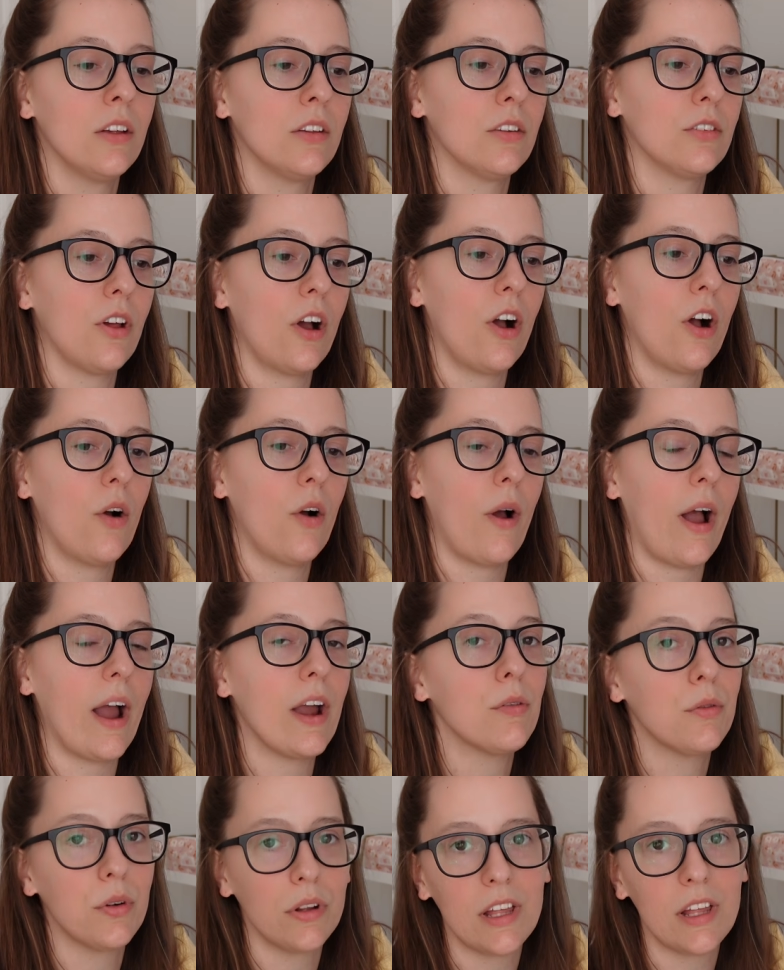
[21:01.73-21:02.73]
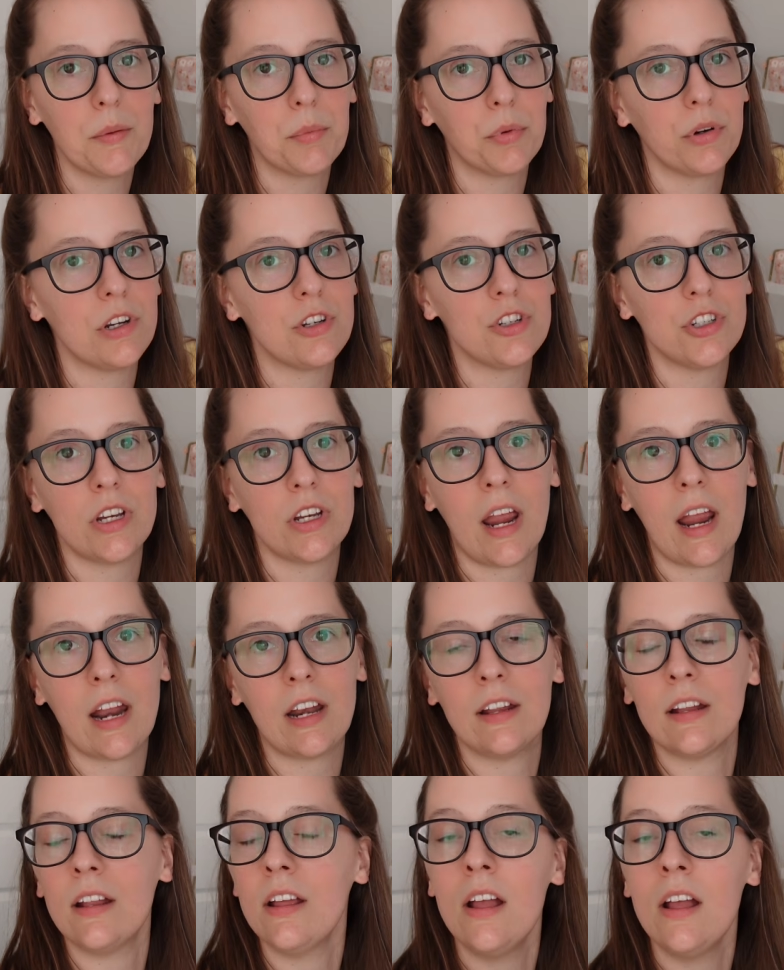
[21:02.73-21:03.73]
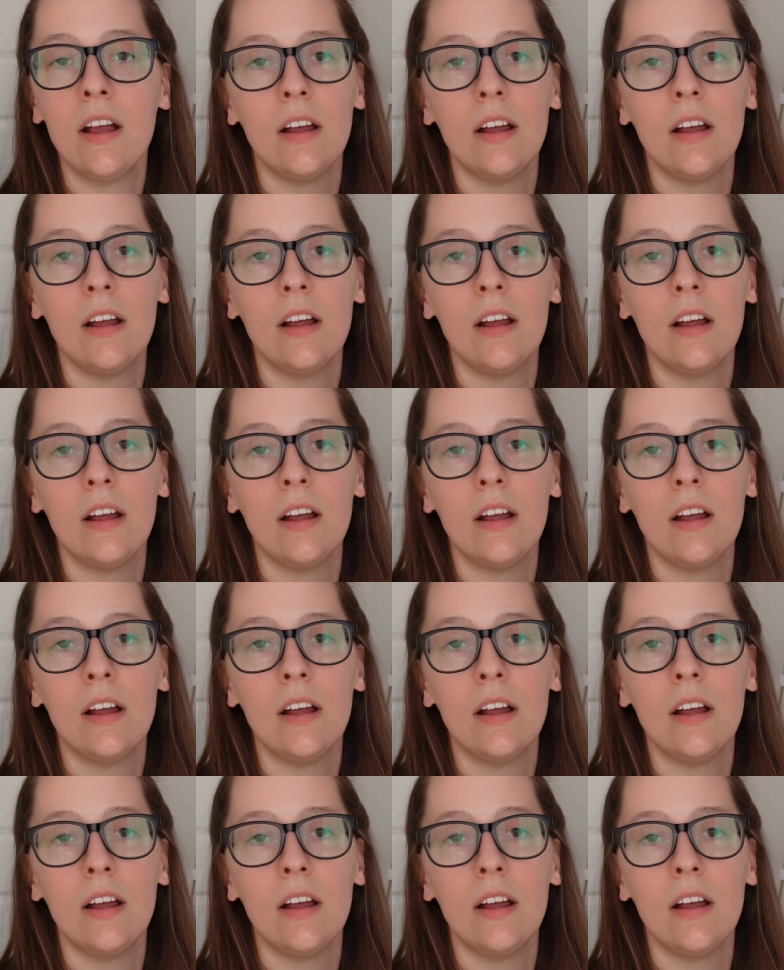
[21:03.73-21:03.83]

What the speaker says: So I really appreciate it.